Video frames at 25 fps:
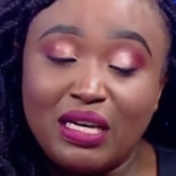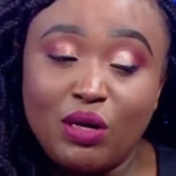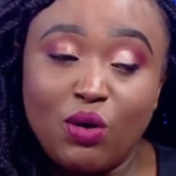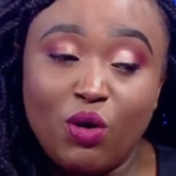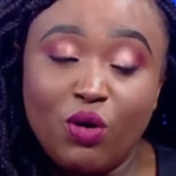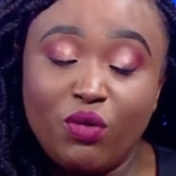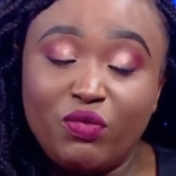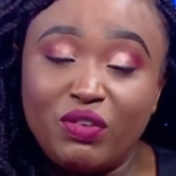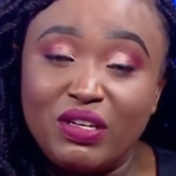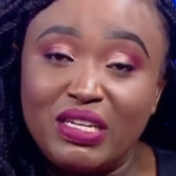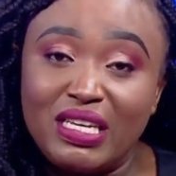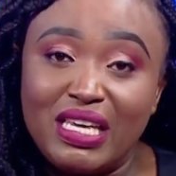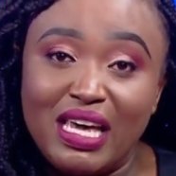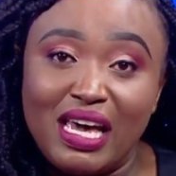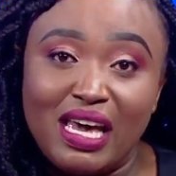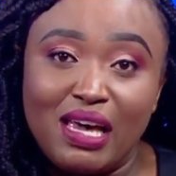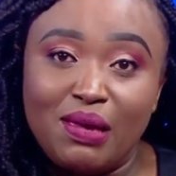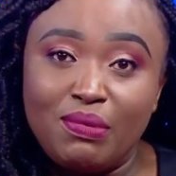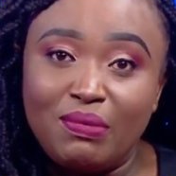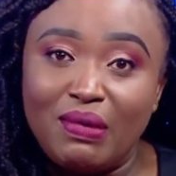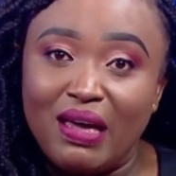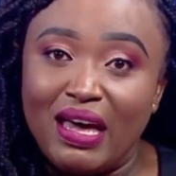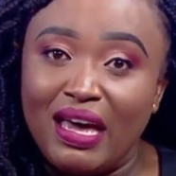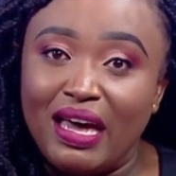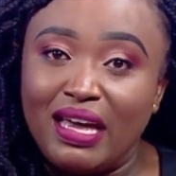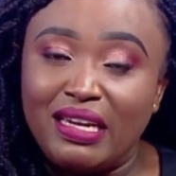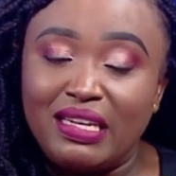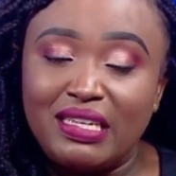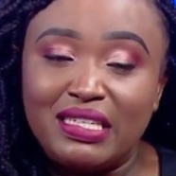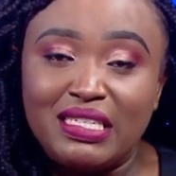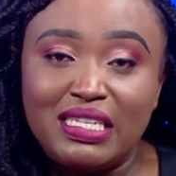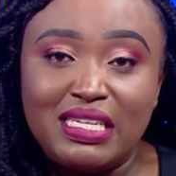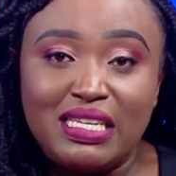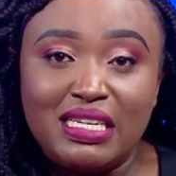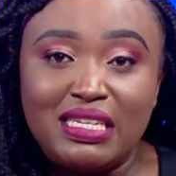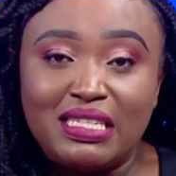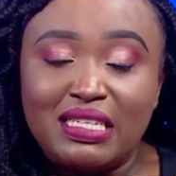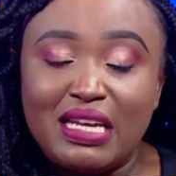COVID came and it
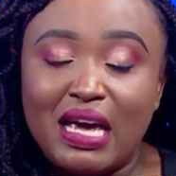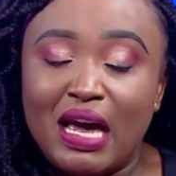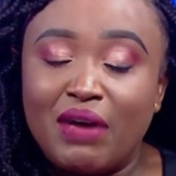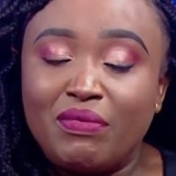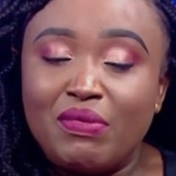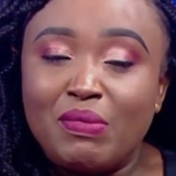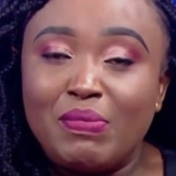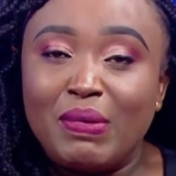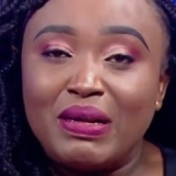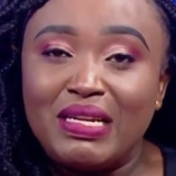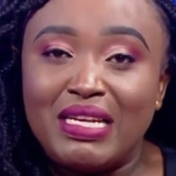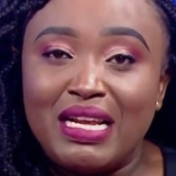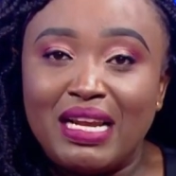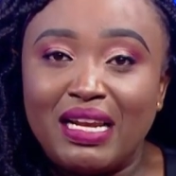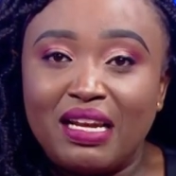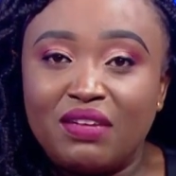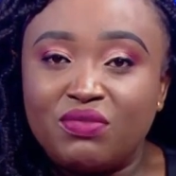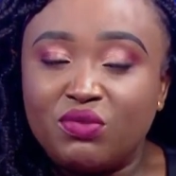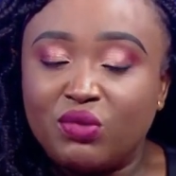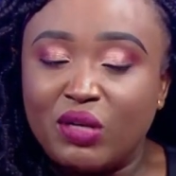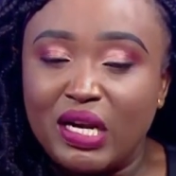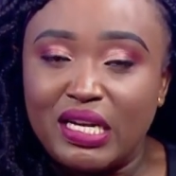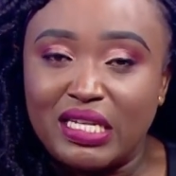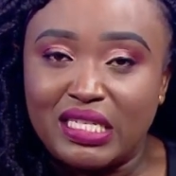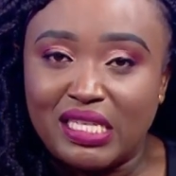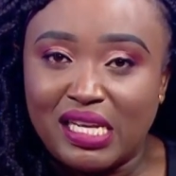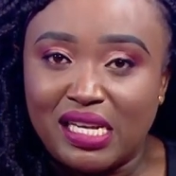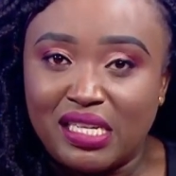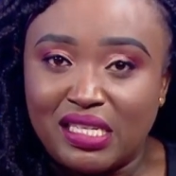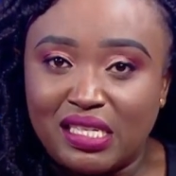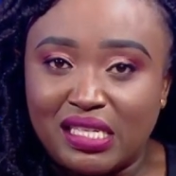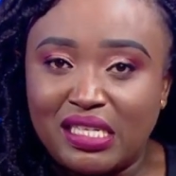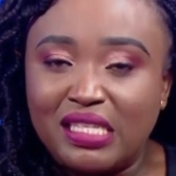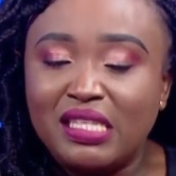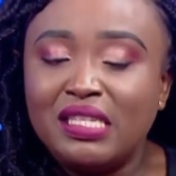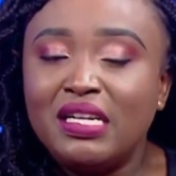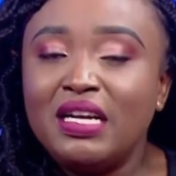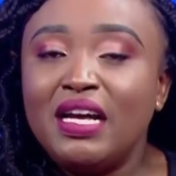hit everybody left, right,
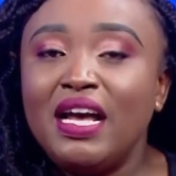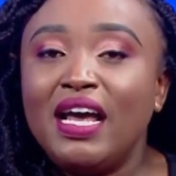center.